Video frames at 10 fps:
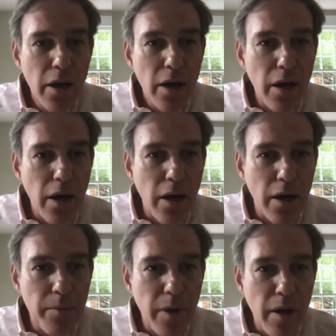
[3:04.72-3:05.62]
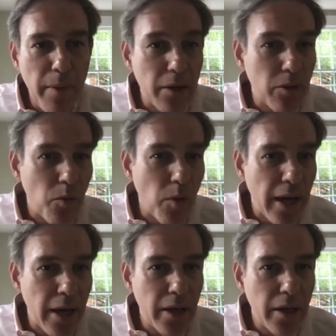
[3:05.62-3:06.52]
about the
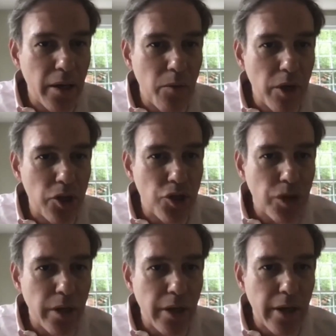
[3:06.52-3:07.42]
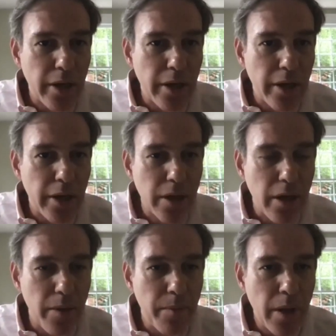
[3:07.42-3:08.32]
way in which it has
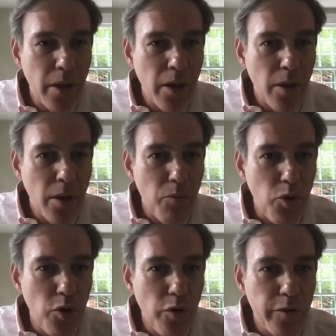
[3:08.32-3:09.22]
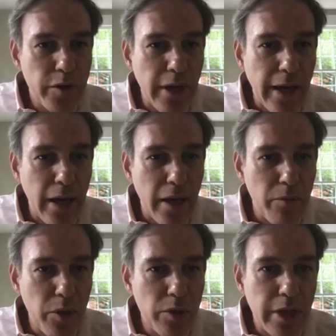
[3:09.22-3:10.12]
moved and
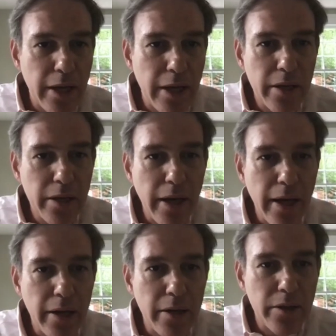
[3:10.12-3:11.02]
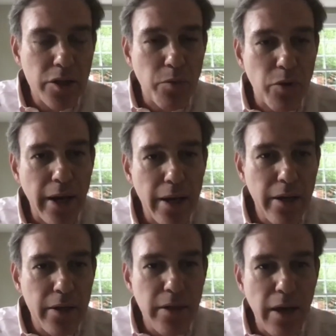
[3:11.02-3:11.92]
mutated and spread
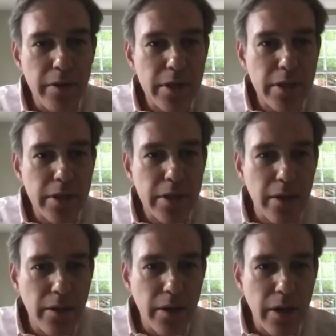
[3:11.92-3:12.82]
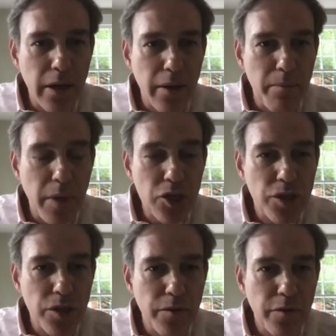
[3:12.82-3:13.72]
and devastated
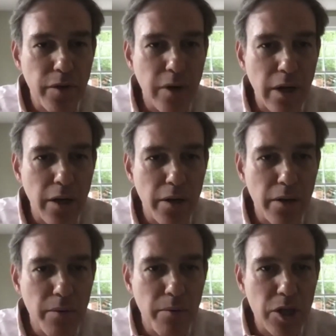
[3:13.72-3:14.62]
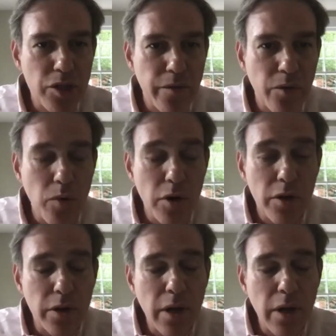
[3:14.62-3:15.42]
much of the world.